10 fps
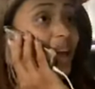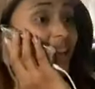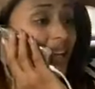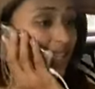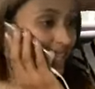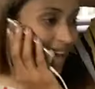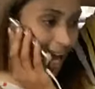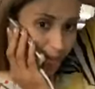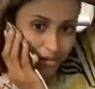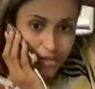that it's a
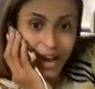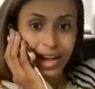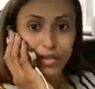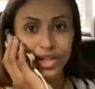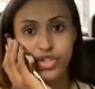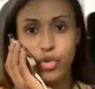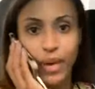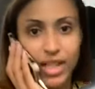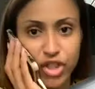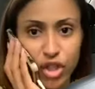time of divine
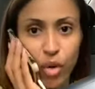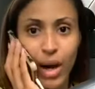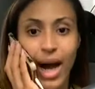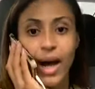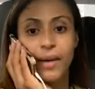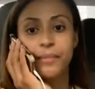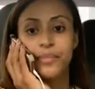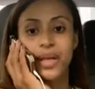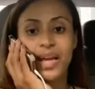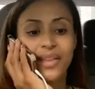restoration, oh God,
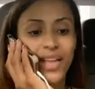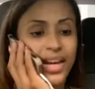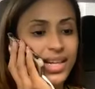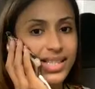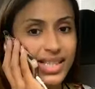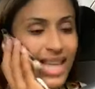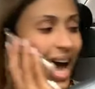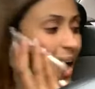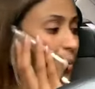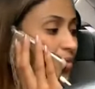that it is a
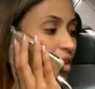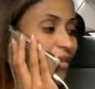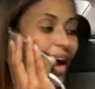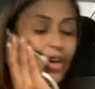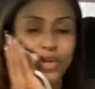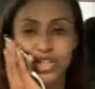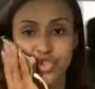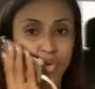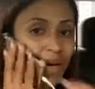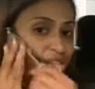time of divine
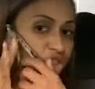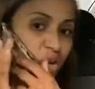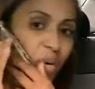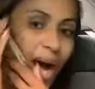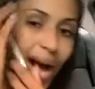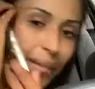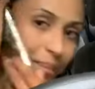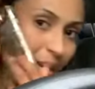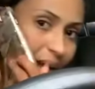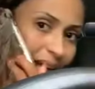restoration, oh God,
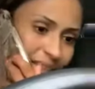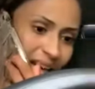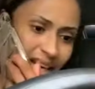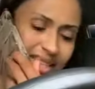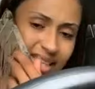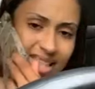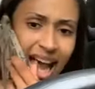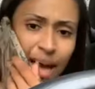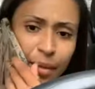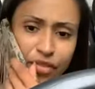that it is a
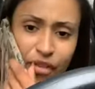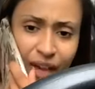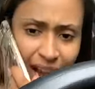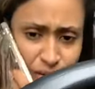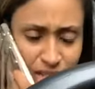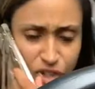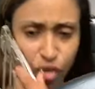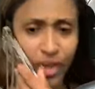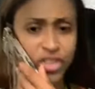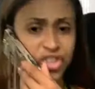time of divine
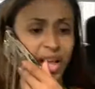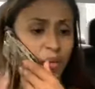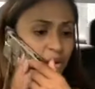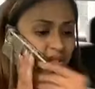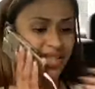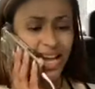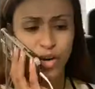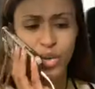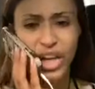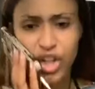restoration, that where it's not
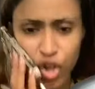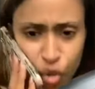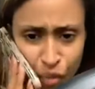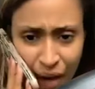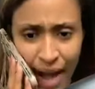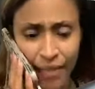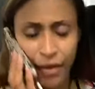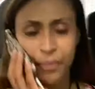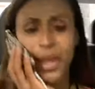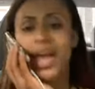only new,
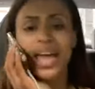Father,